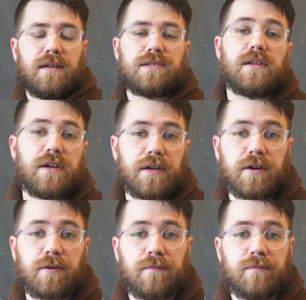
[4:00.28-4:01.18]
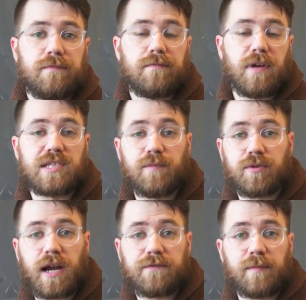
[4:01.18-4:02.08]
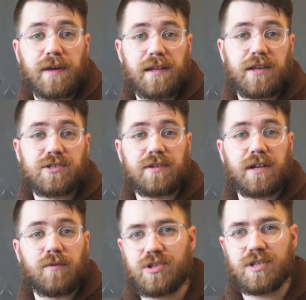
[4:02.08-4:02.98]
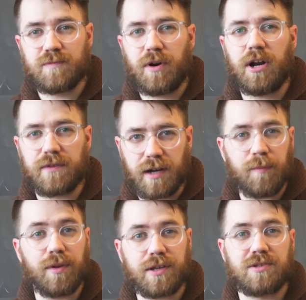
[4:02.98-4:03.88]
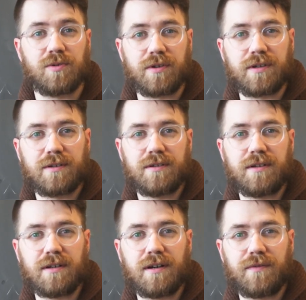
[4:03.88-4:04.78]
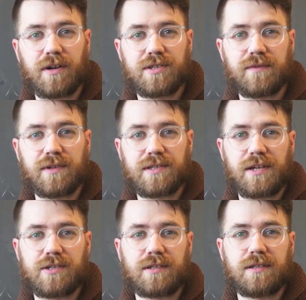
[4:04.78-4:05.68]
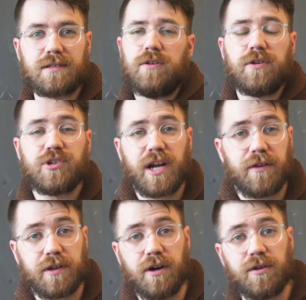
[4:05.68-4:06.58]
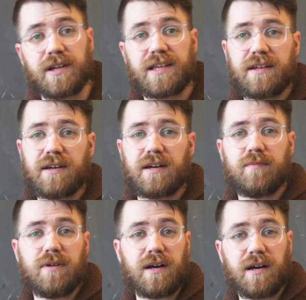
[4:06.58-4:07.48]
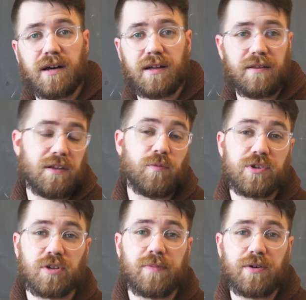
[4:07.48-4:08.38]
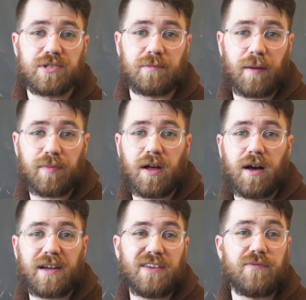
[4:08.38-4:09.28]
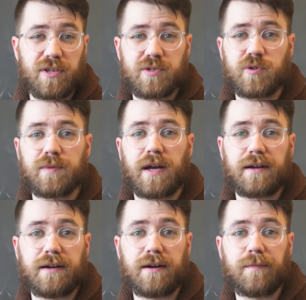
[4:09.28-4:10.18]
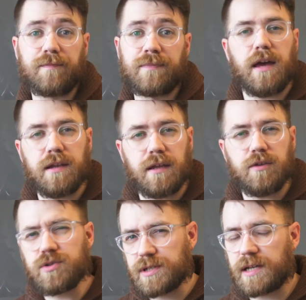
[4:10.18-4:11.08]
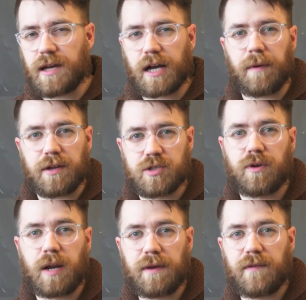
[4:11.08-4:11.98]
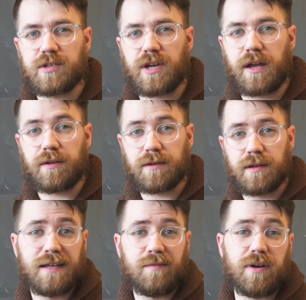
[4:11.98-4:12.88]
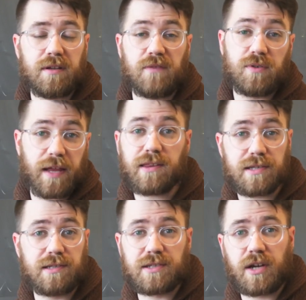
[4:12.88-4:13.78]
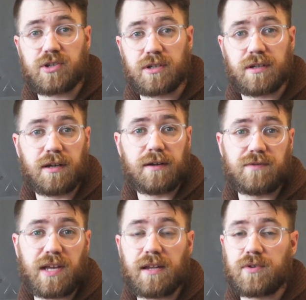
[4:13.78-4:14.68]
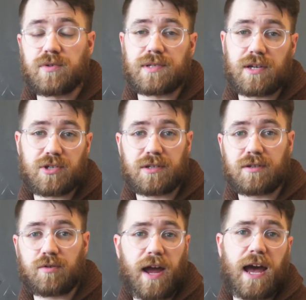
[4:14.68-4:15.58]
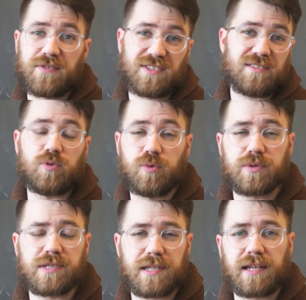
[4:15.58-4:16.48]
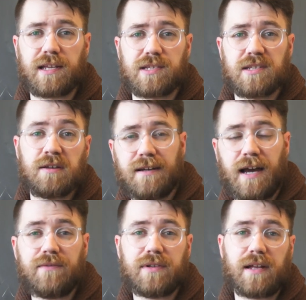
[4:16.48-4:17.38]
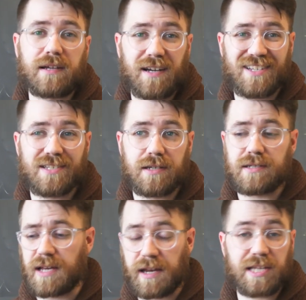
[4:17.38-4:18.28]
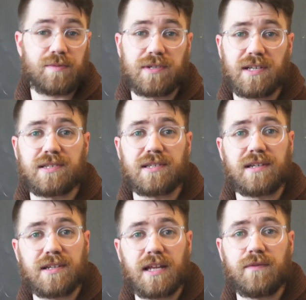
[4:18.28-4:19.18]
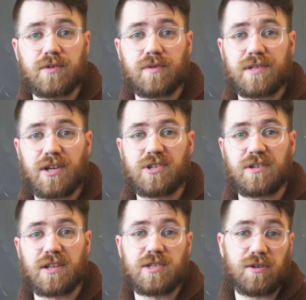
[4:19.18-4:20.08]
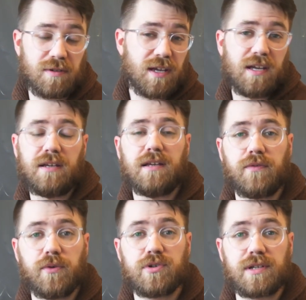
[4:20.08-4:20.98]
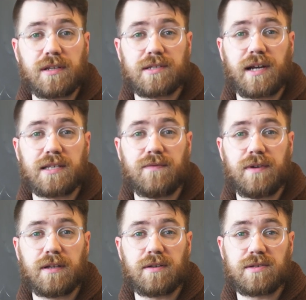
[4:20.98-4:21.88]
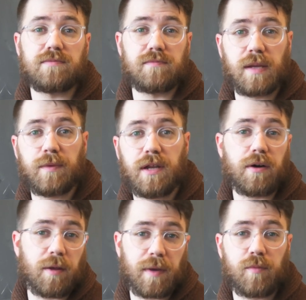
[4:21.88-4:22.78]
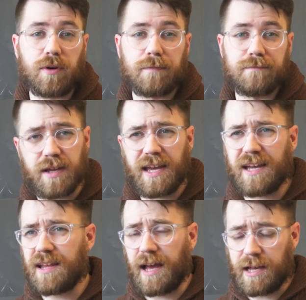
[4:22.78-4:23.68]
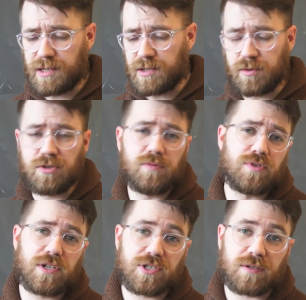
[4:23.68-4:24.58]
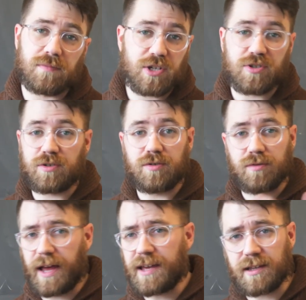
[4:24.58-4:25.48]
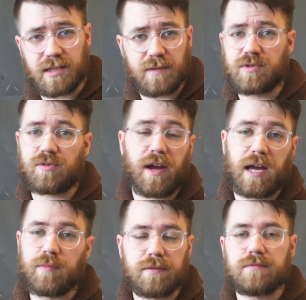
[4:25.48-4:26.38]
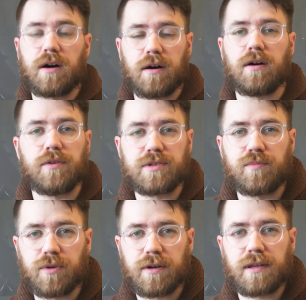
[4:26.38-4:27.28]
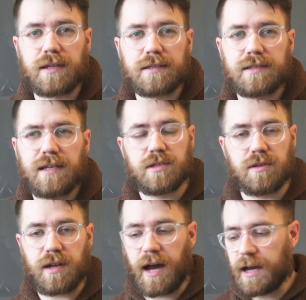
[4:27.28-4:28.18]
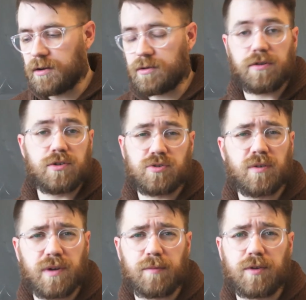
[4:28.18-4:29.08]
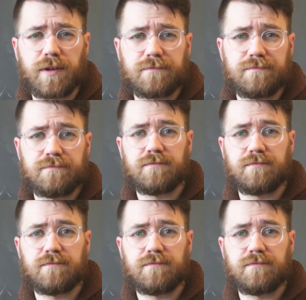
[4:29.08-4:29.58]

So there you go. A simple graph I made yesterday, which is part of a complex story uh, of our civilization. You can check out the code on GitHub, uh, the original post on my blog, if we assume dot com, and usually I talk about astronomy on this channel, but if you like this discussion of data visualization, graphs, tools, and techniques, I have a lot of content and expertise in data visualization, and so if you're interested in these kinds of videos, let me know and I'll make more. And as is YouTube tradition, make sure you like and subscribe and all, all those important things so that I know you're enjoying what I'm doing.